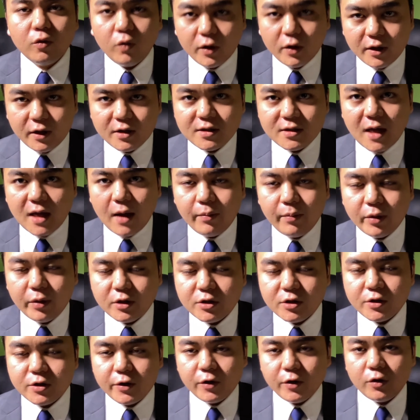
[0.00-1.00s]
this
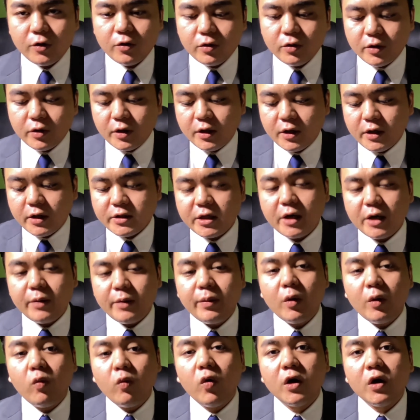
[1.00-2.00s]
happens to you. It's gonna
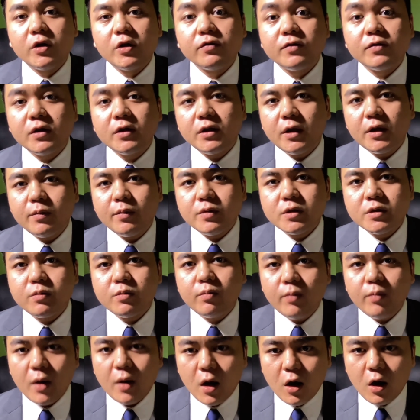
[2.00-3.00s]
be one of the tips
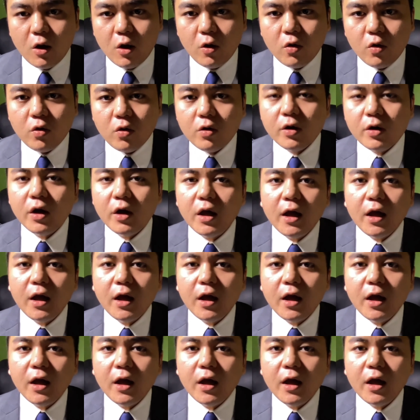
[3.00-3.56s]
below.